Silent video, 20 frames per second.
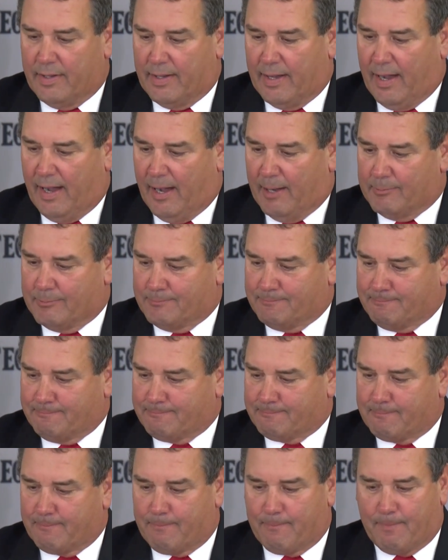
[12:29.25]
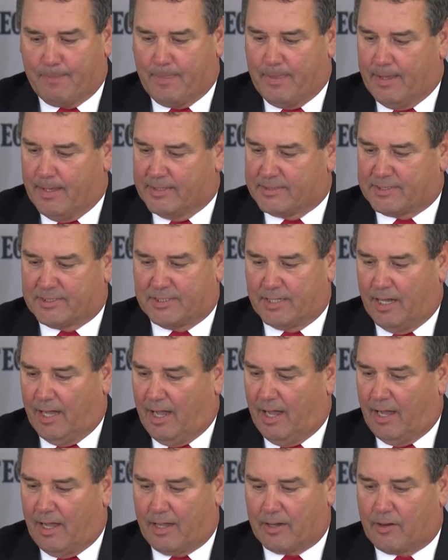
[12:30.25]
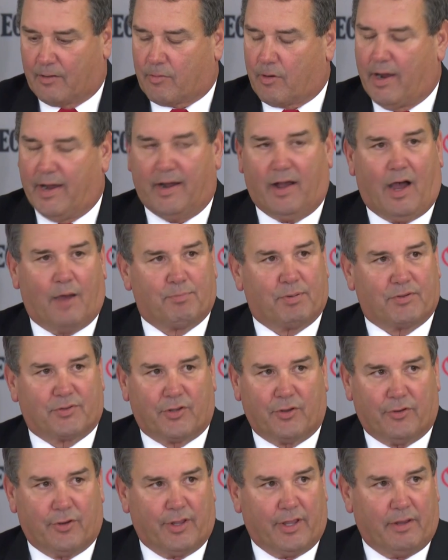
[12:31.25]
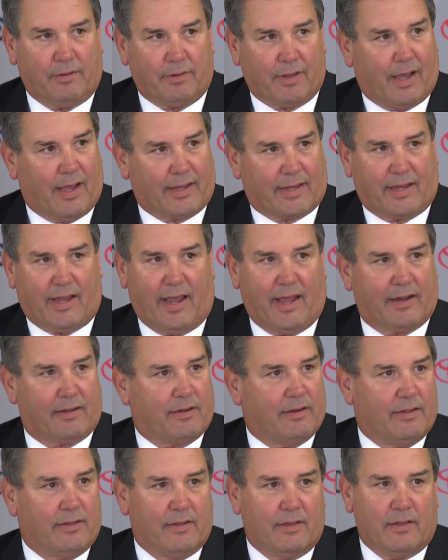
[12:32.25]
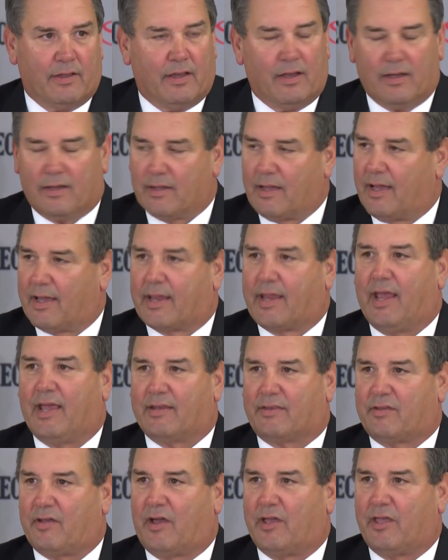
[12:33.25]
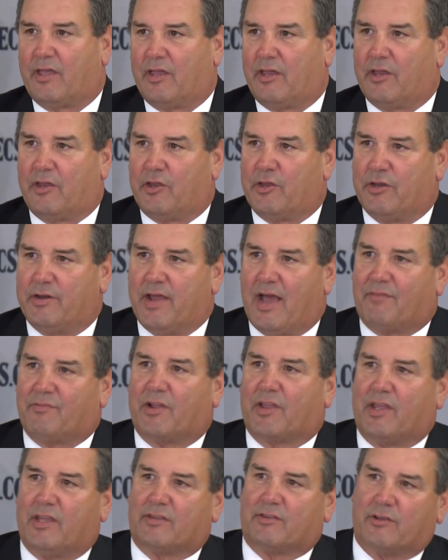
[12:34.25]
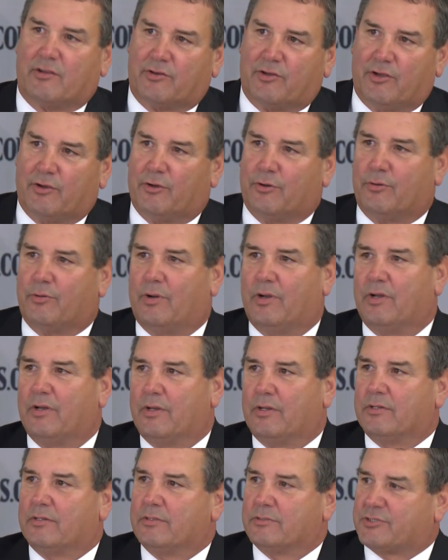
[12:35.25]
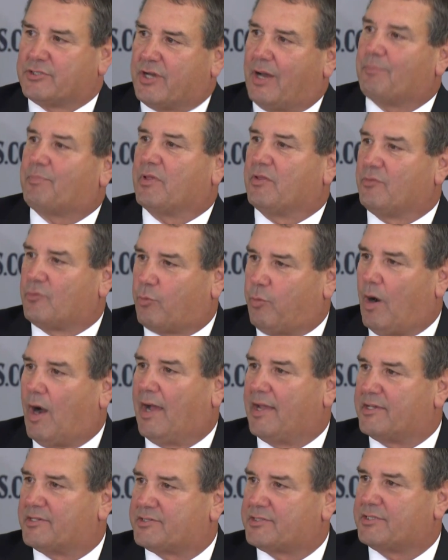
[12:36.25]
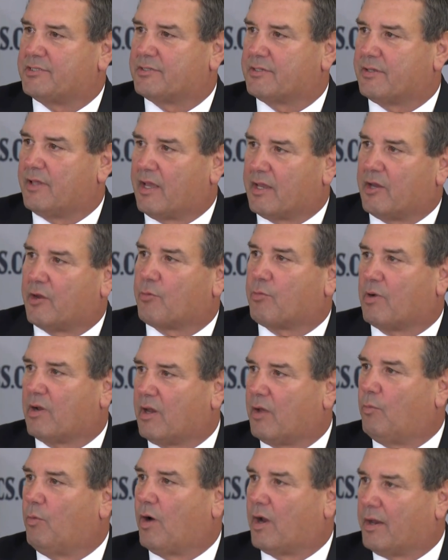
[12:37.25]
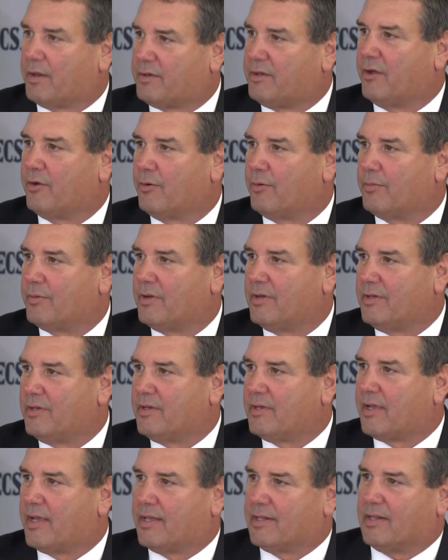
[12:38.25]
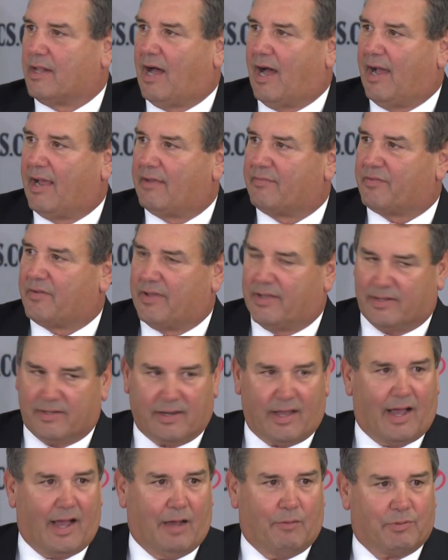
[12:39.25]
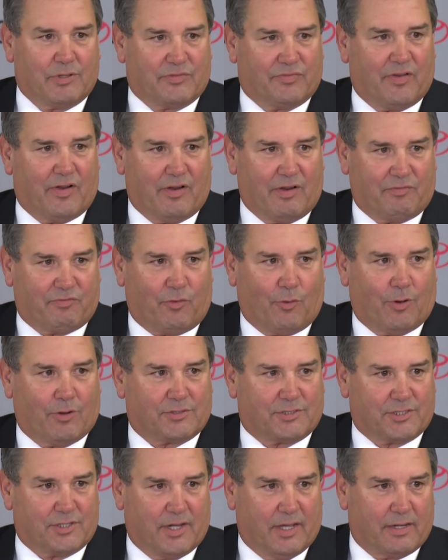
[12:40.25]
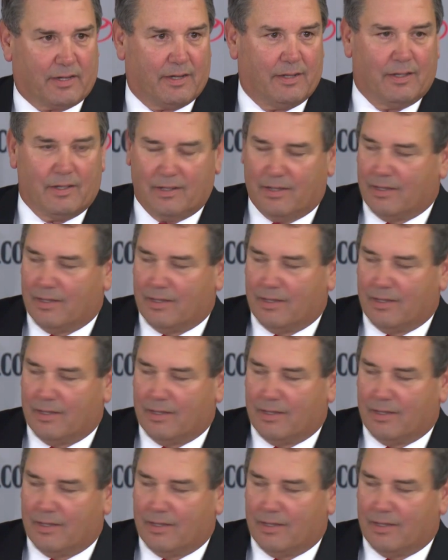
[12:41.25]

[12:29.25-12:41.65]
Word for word: Um, it's a great opportunity. I can't, I can't tell you, you never get to do something twice that you really want to do in life. And I was very fortunate.